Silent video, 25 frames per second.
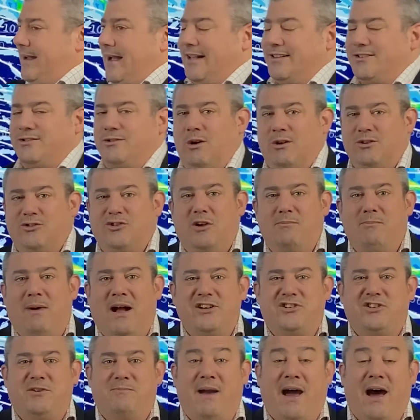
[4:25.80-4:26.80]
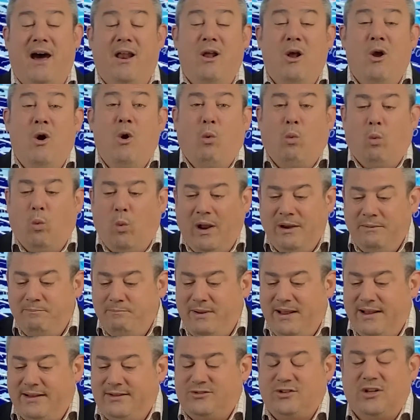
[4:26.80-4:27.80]
it's not so much about one
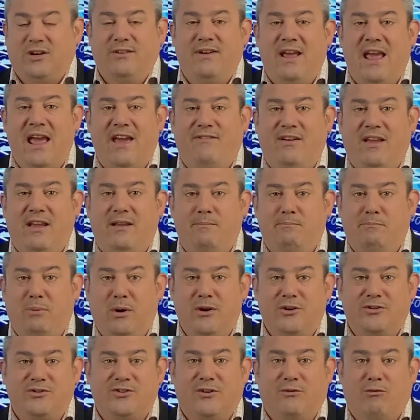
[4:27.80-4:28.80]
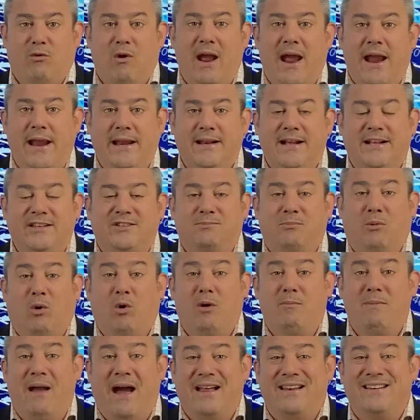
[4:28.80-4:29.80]
big sort of heavy burst of rain. It's more
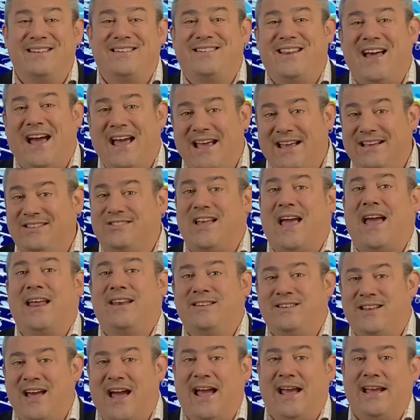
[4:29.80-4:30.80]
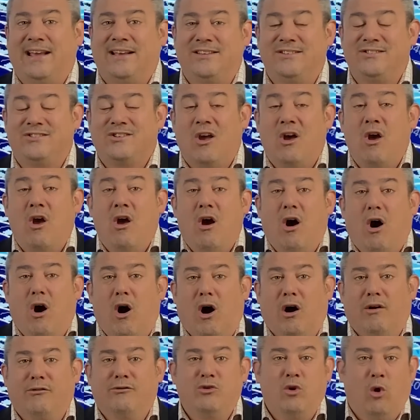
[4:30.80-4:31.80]
about days and days
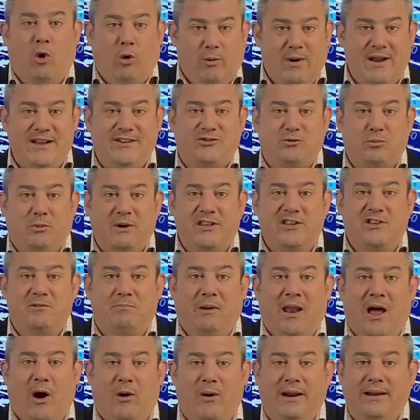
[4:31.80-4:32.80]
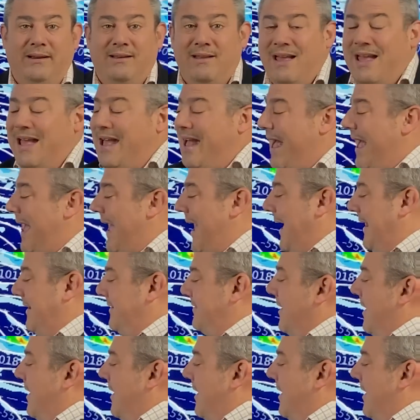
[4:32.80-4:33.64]
of northeast winds blowing and